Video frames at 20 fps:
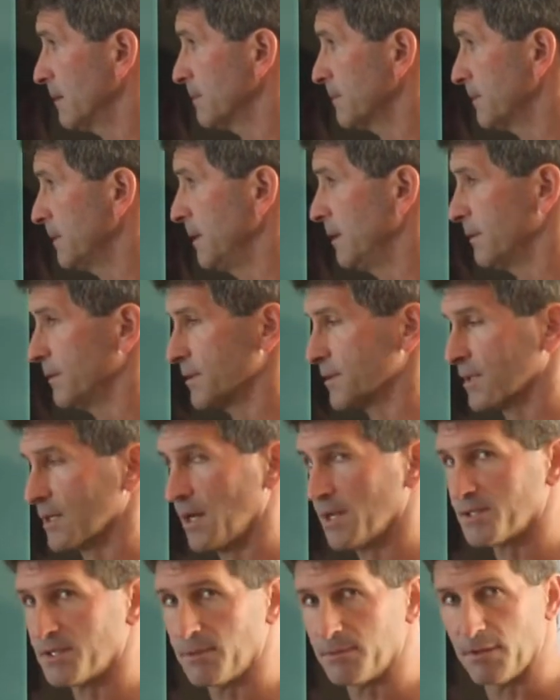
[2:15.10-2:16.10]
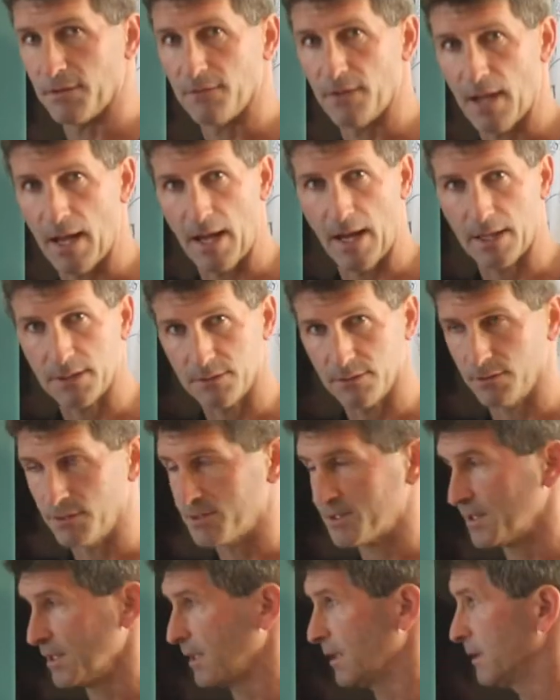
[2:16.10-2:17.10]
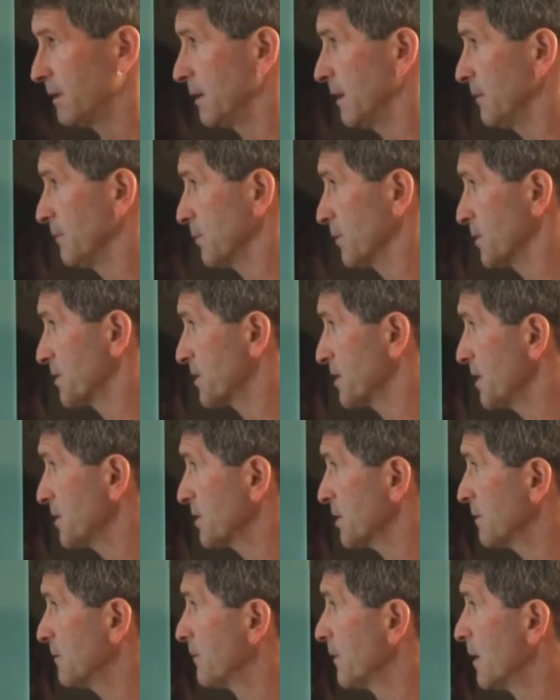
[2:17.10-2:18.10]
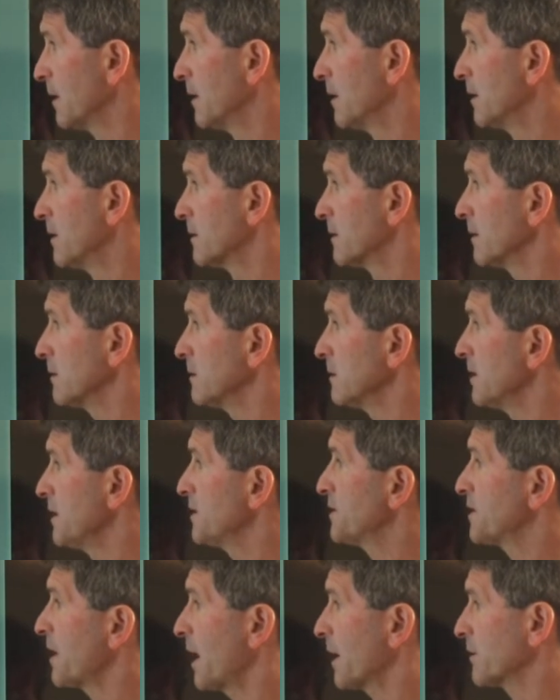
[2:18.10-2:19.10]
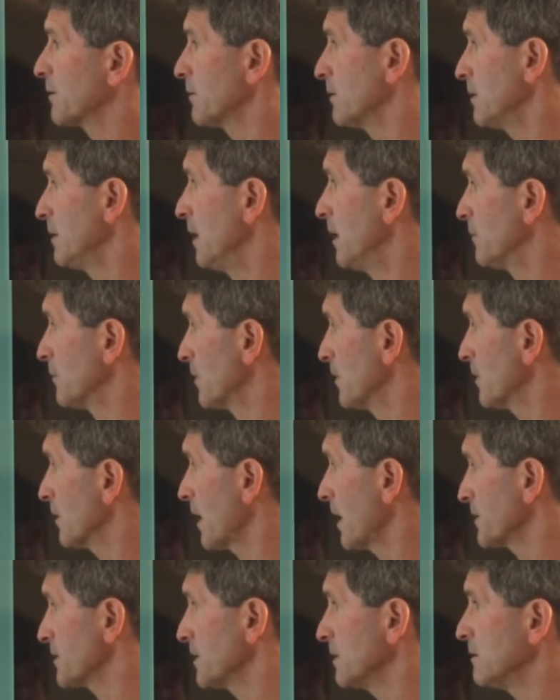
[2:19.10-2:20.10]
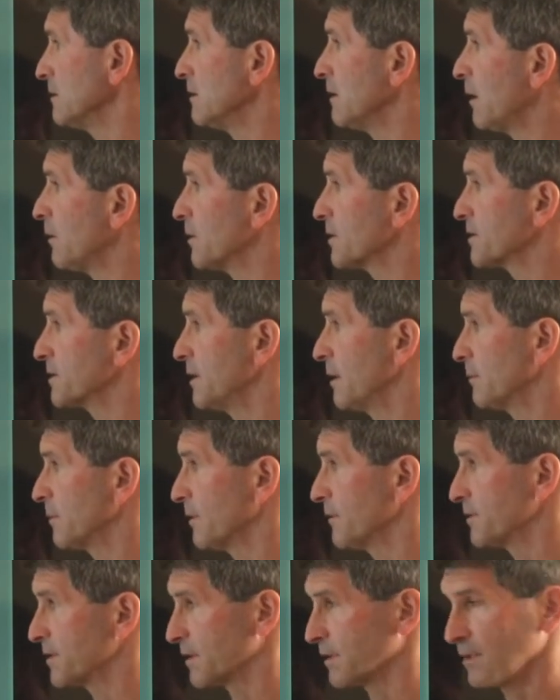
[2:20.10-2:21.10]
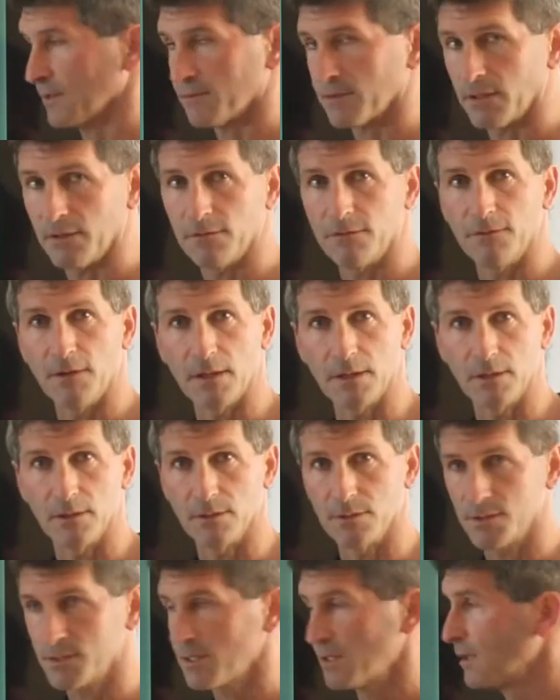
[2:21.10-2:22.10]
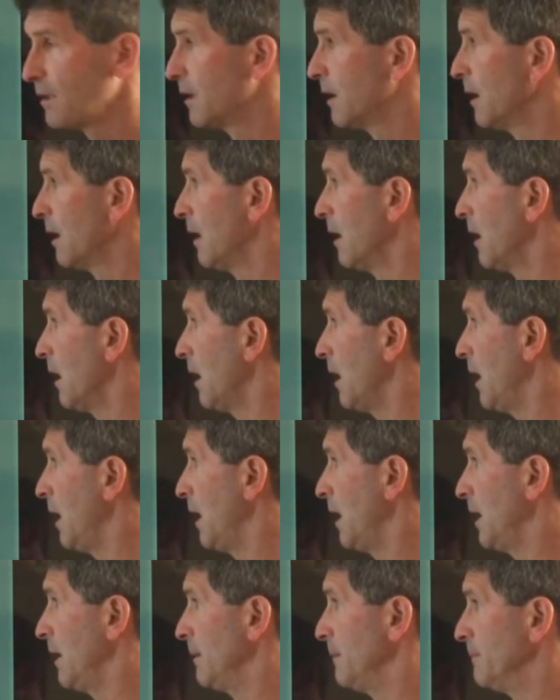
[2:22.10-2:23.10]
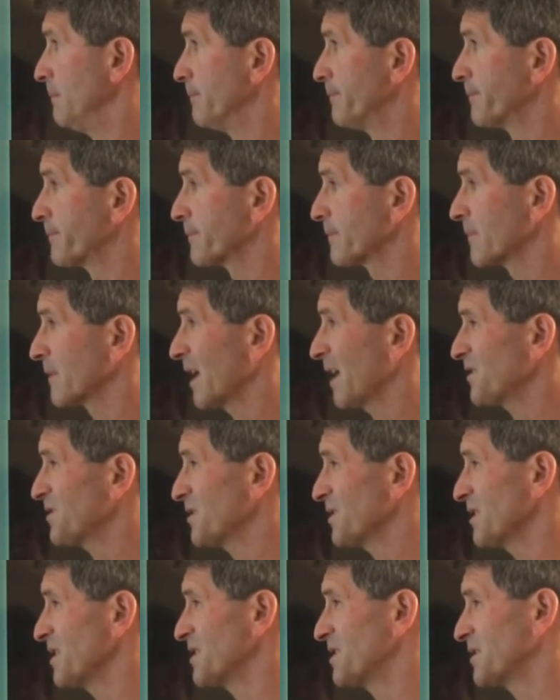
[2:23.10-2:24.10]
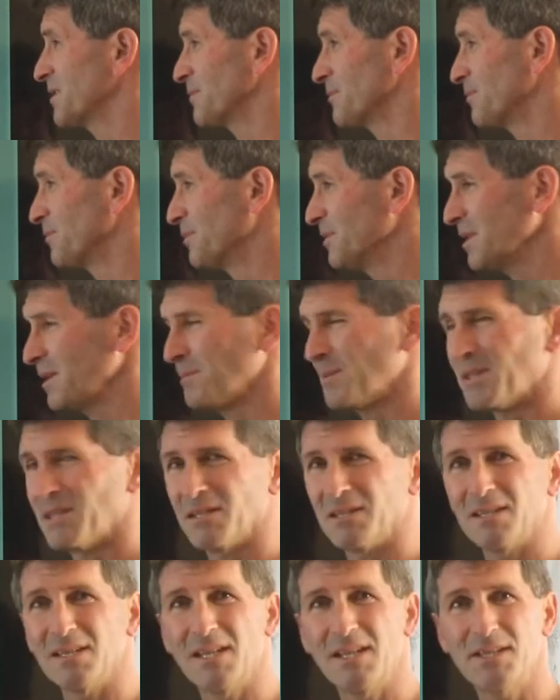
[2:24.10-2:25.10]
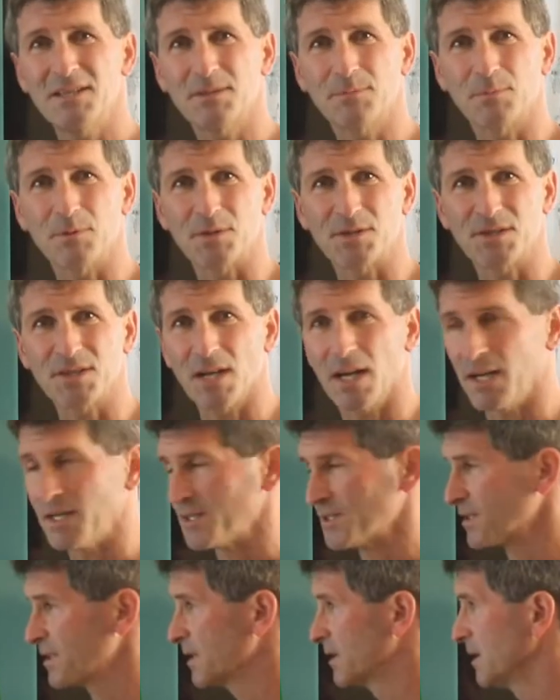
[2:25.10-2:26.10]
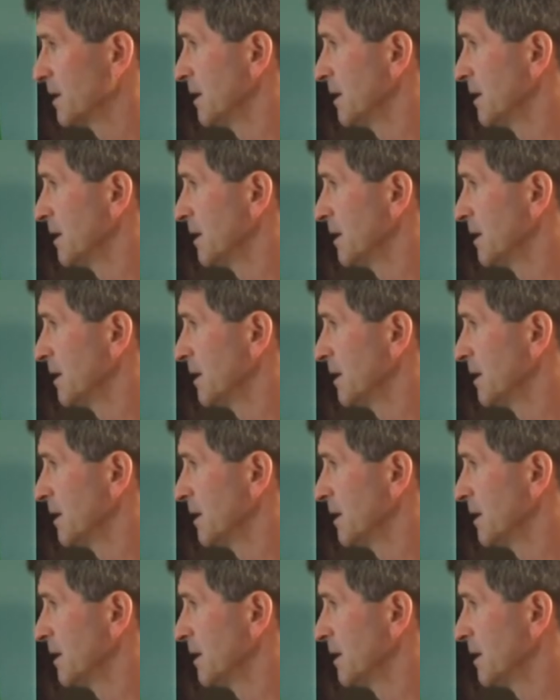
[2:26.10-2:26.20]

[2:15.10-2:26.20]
this concept of accuracy and precision. The least accurate number has the lowest number of significant figures. Actually, it should really be the least precise